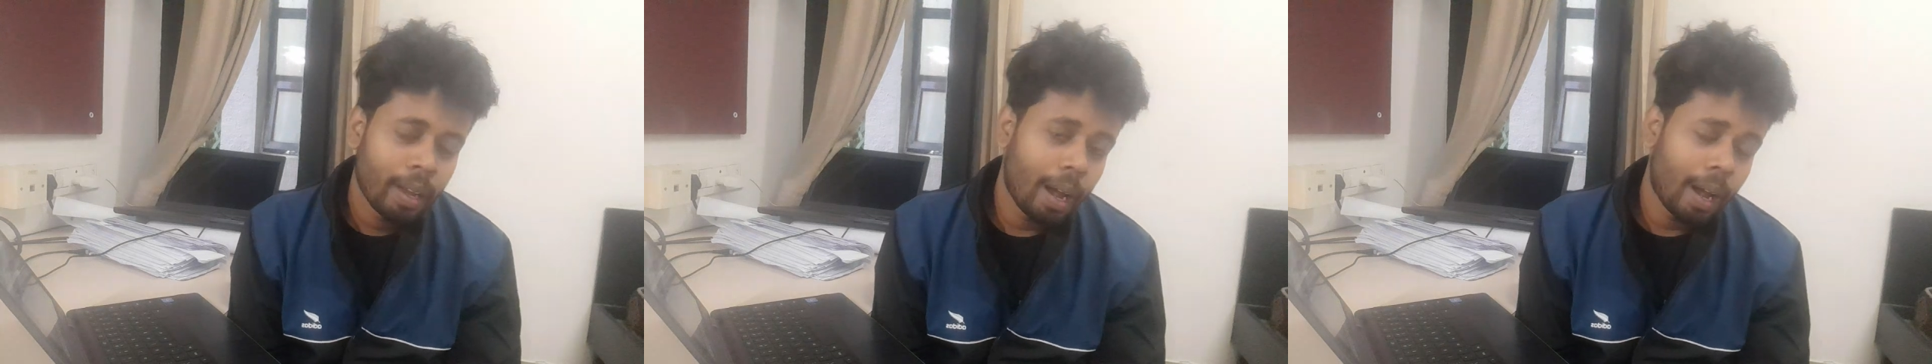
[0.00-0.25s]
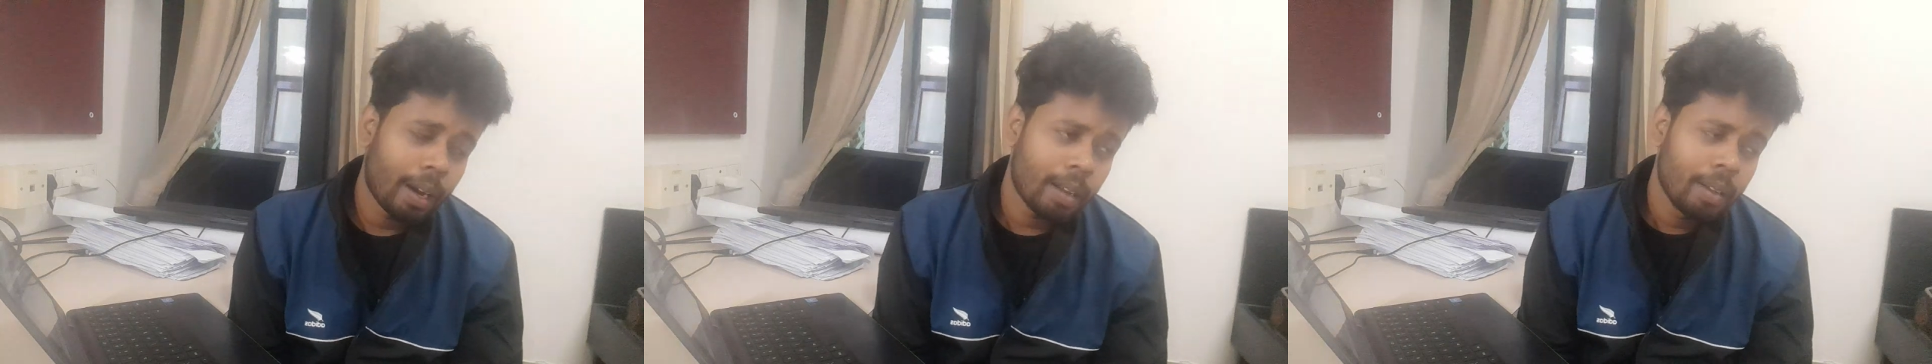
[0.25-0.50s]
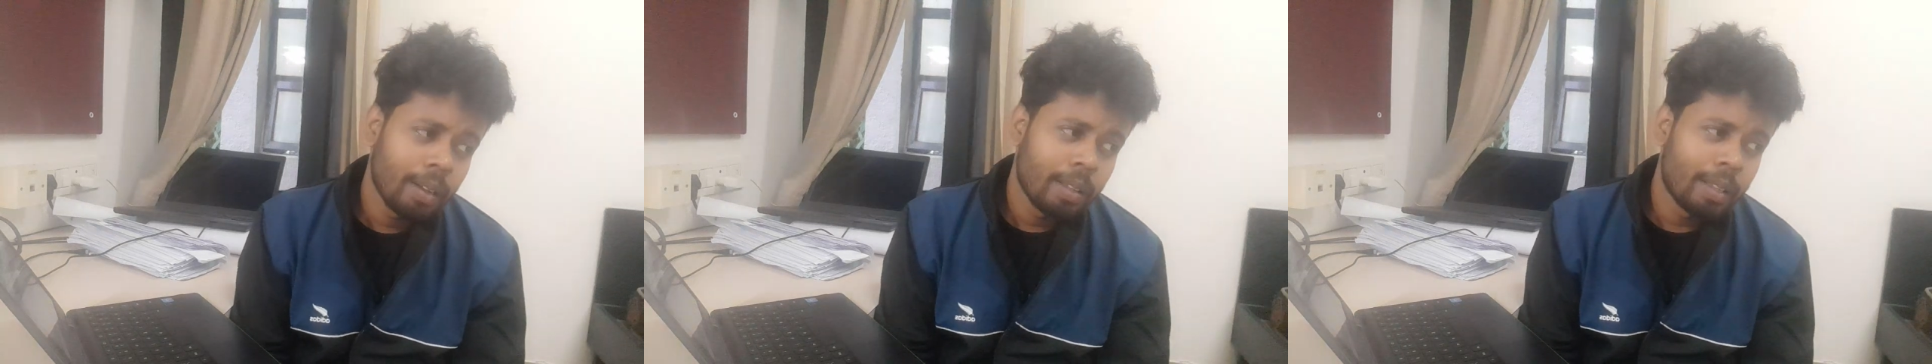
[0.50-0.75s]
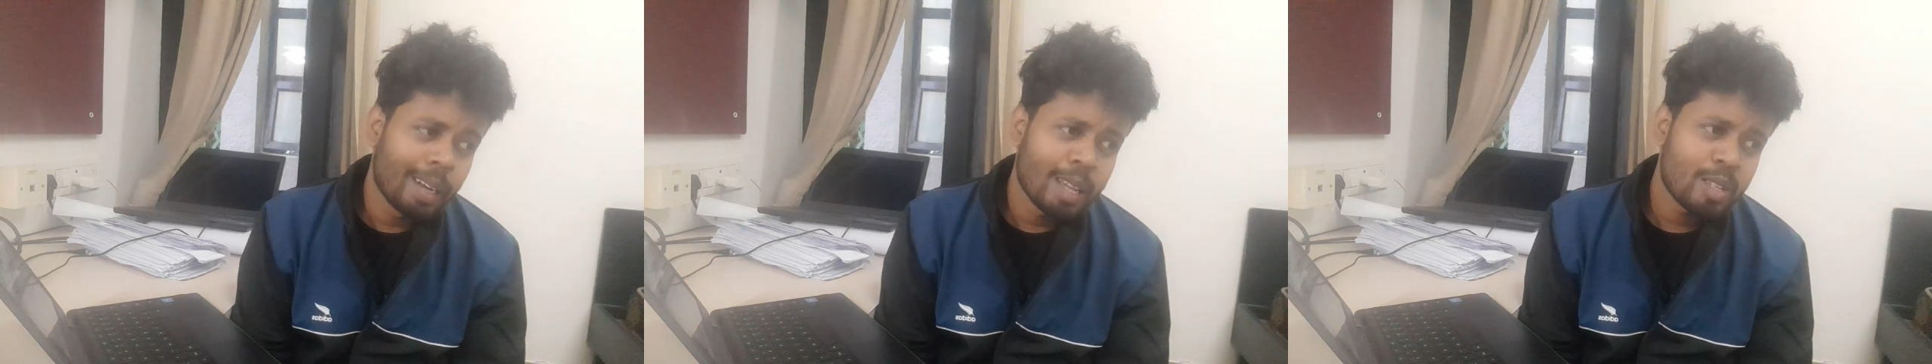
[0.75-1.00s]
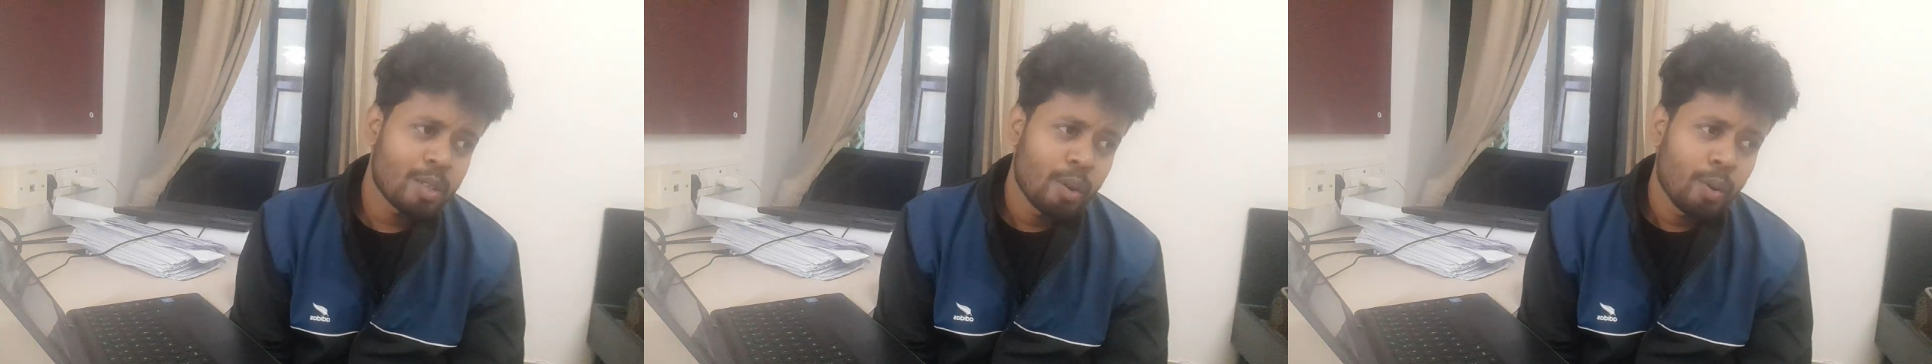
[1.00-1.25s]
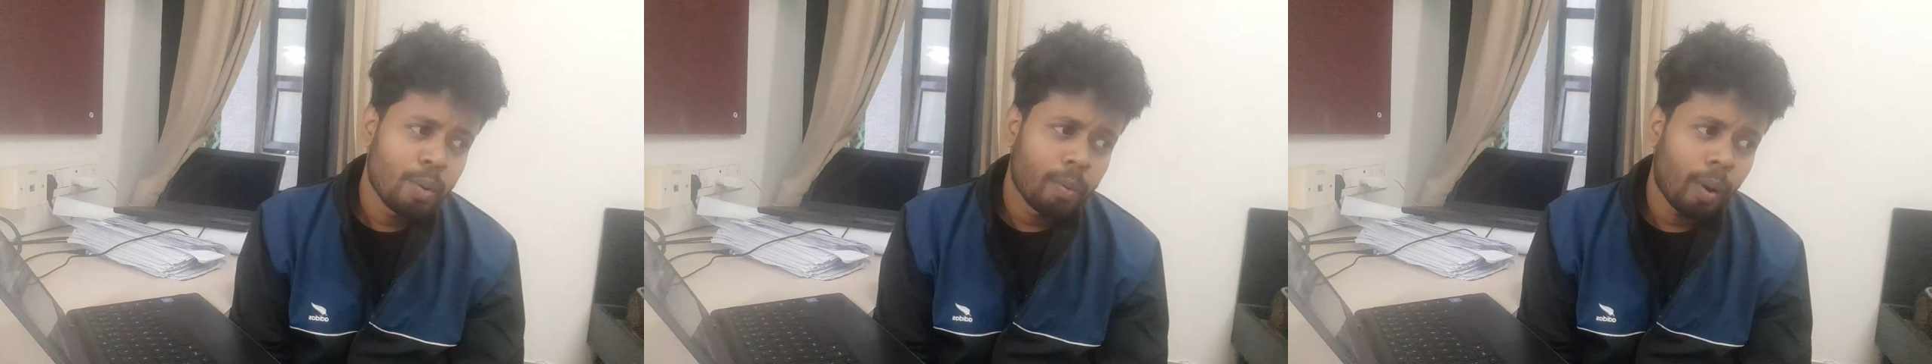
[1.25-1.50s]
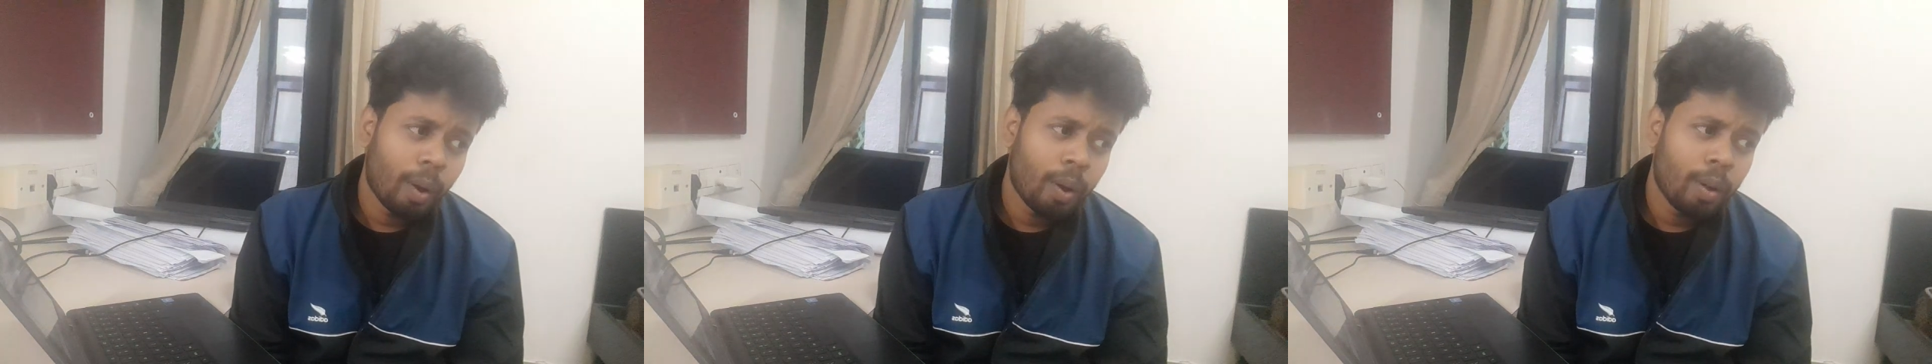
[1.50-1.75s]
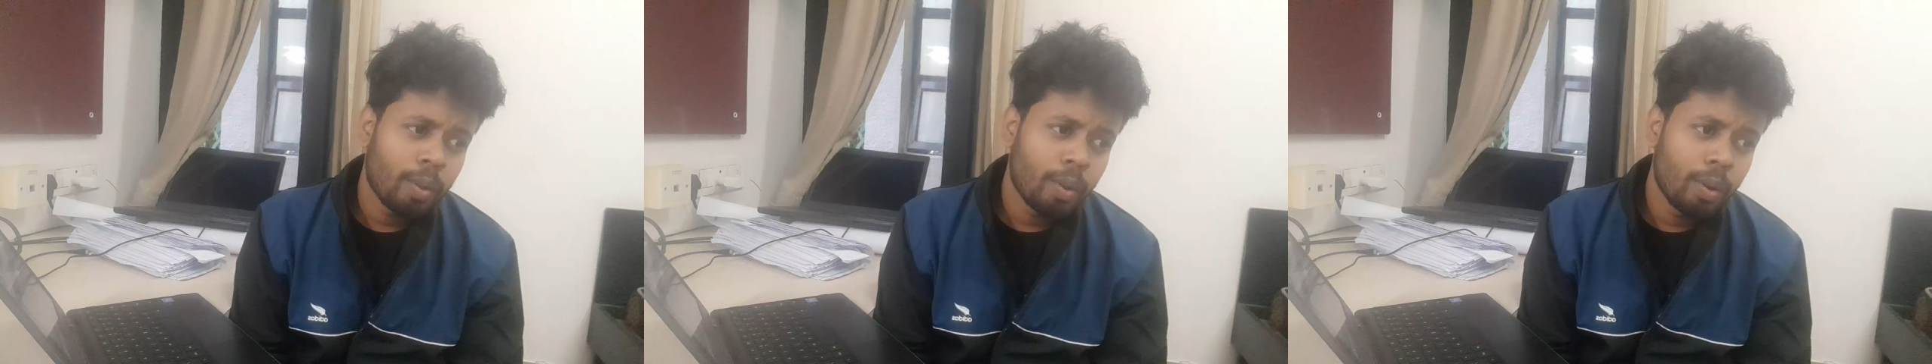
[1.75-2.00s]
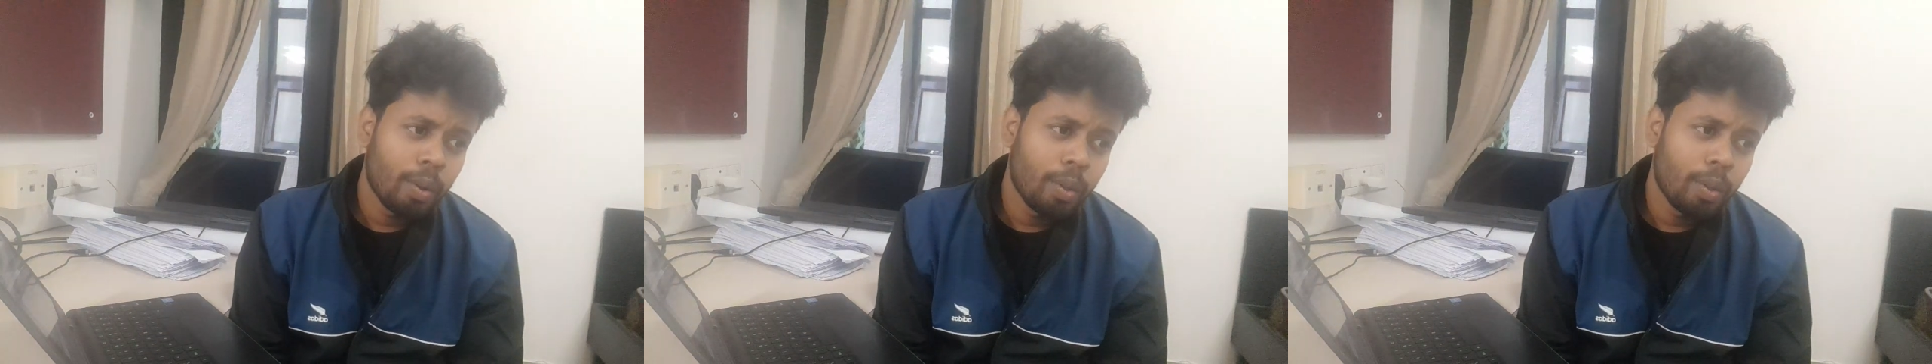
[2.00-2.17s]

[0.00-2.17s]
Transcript: And there is no